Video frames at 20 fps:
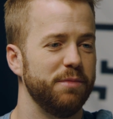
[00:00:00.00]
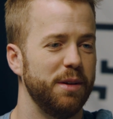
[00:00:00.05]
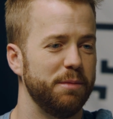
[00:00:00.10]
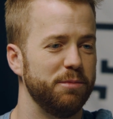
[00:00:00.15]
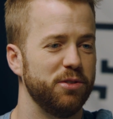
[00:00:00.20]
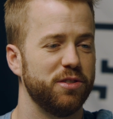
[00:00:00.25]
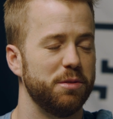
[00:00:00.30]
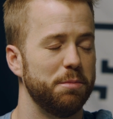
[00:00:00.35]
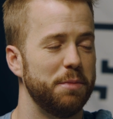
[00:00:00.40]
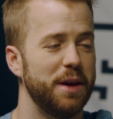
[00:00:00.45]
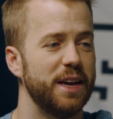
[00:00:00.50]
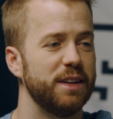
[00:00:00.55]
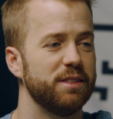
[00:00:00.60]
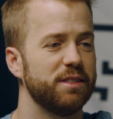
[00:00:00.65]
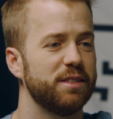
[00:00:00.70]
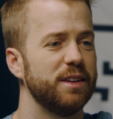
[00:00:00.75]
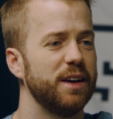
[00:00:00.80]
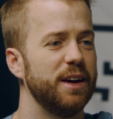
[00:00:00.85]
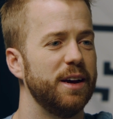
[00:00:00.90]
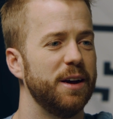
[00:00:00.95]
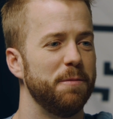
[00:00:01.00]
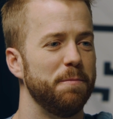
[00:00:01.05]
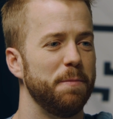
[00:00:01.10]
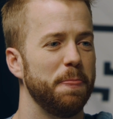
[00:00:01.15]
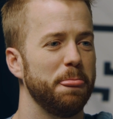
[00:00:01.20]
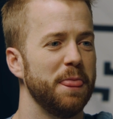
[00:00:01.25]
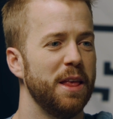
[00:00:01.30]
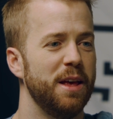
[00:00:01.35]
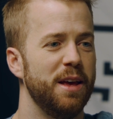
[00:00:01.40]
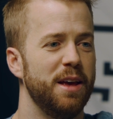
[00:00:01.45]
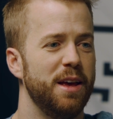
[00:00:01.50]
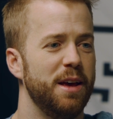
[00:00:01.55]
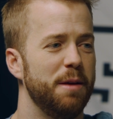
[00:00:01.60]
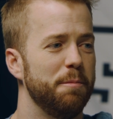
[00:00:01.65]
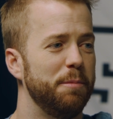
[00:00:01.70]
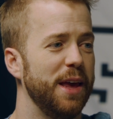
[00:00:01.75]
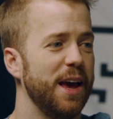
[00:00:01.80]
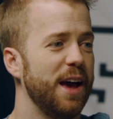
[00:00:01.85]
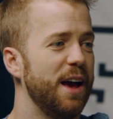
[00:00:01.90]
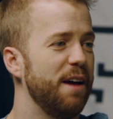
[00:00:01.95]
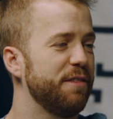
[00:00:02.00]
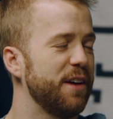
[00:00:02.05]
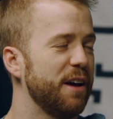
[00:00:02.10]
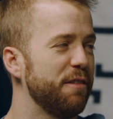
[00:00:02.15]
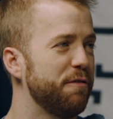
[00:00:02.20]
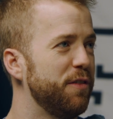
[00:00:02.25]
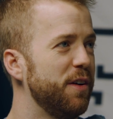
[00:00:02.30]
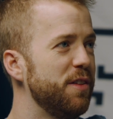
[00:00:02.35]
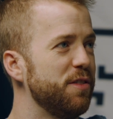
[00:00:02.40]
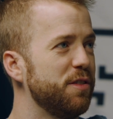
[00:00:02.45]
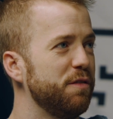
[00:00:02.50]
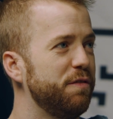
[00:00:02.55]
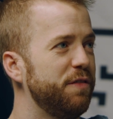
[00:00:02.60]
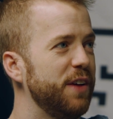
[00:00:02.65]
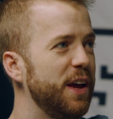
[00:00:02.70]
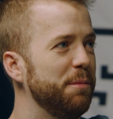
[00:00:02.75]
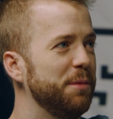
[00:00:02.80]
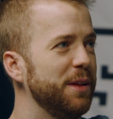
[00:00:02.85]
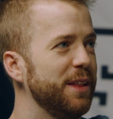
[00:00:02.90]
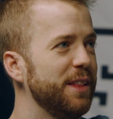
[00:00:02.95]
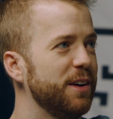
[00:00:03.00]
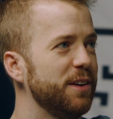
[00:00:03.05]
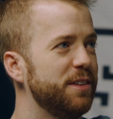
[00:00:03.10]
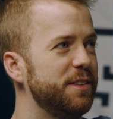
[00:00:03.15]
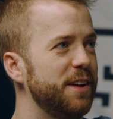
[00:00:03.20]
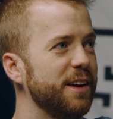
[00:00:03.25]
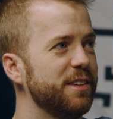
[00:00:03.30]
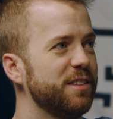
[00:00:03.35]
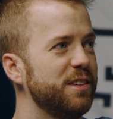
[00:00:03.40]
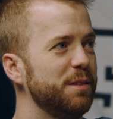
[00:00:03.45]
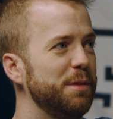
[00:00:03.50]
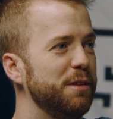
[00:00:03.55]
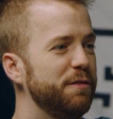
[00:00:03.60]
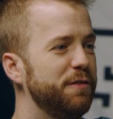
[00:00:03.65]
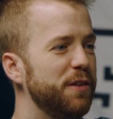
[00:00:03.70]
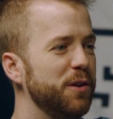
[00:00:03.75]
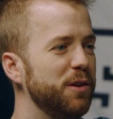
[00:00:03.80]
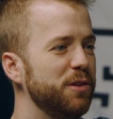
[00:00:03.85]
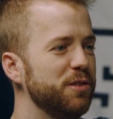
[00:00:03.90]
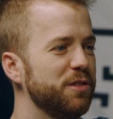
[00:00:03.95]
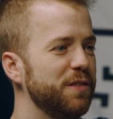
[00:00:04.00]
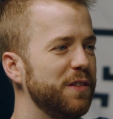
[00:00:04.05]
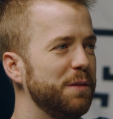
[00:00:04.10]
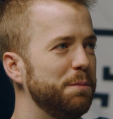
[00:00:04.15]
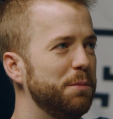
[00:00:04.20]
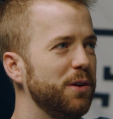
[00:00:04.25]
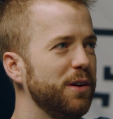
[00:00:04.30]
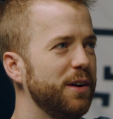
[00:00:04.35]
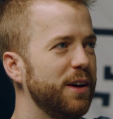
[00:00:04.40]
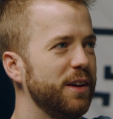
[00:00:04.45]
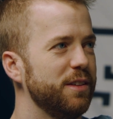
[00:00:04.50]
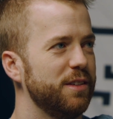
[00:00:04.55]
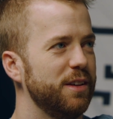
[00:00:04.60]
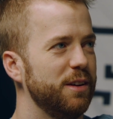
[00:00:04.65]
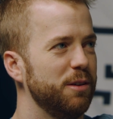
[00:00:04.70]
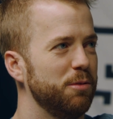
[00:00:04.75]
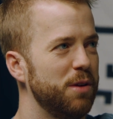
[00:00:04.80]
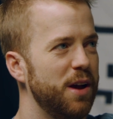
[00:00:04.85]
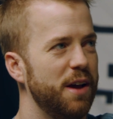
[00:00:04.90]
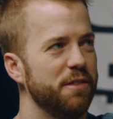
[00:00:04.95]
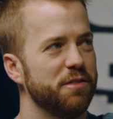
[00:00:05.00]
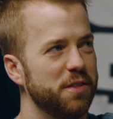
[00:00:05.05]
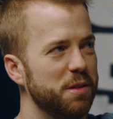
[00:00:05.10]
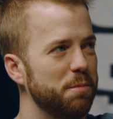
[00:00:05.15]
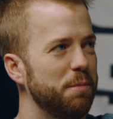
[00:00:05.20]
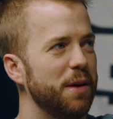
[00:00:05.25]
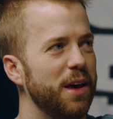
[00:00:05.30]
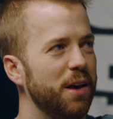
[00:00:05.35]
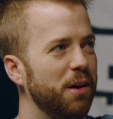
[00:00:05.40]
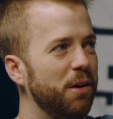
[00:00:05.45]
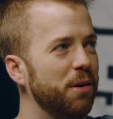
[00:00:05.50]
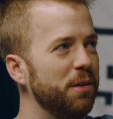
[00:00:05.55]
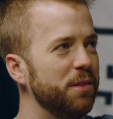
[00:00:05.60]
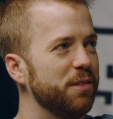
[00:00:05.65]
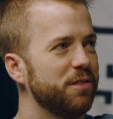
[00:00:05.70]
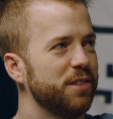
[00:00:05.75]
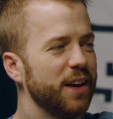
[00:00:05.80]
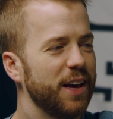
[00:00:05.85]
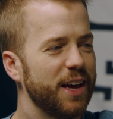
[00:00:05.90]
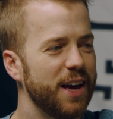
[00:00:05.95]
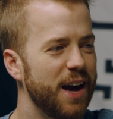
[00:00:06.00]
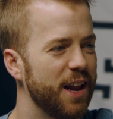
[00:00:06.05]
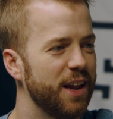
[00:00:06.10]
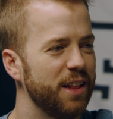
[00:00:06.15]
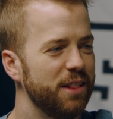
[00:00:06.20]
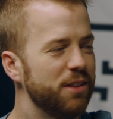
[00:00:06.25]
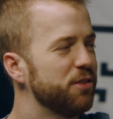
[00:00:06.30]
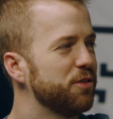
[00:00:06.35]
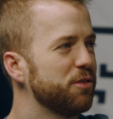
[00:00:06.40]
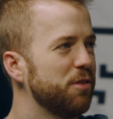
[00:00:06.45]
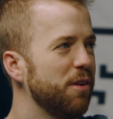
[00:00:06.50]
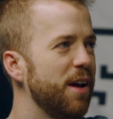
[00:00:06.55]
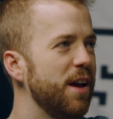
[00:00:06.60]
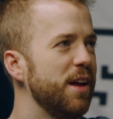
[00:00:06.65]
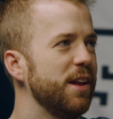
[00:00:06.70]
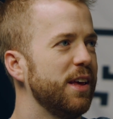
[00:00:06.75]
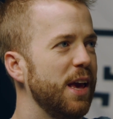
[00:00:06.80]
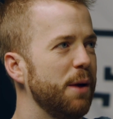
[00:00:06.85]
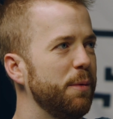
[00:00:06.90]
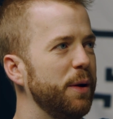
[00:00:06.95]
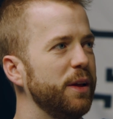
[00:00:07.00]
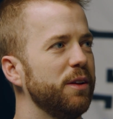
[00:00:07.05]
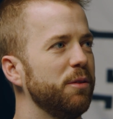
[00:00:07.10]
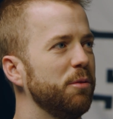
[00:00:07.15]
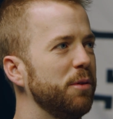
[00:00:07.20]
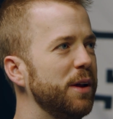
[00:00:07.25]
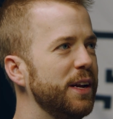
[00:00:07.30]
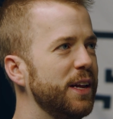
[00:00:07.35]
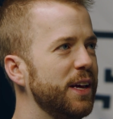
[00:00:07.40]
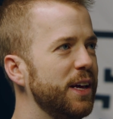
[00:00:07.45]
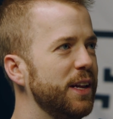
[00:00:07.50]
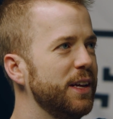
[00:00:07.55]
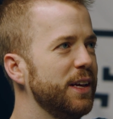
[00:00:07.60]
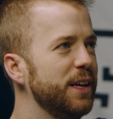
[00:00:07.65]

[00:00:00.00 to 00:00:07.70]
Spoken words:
just amazed. But yeah, I've got friends and family that are texting me photos of the book as it arrives in the mail and saying, "God, it looks great. Can't wait to read it."